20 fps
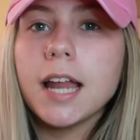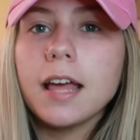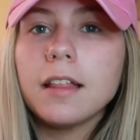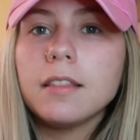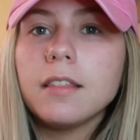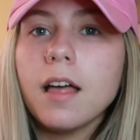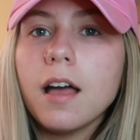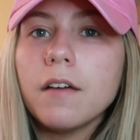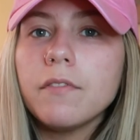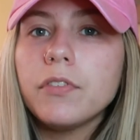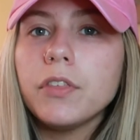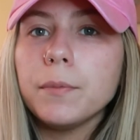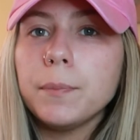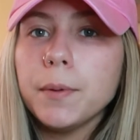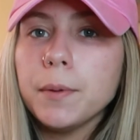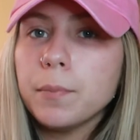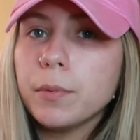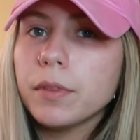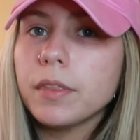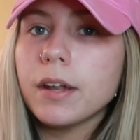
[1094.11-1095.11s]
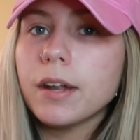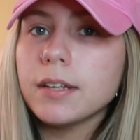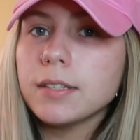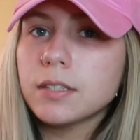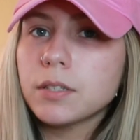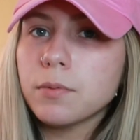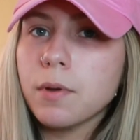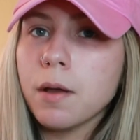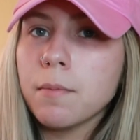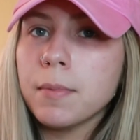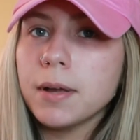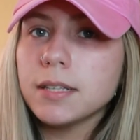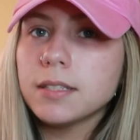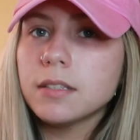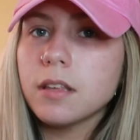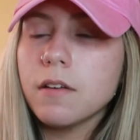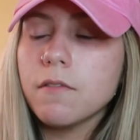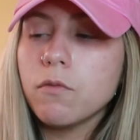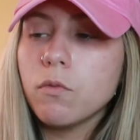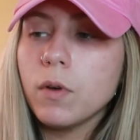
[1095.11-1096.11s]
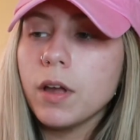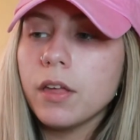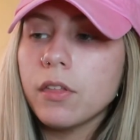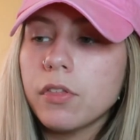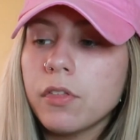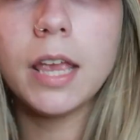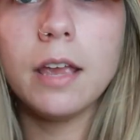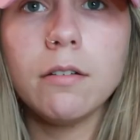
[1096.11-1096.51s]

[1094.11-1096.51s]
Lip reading: I love the people that I surround myself with.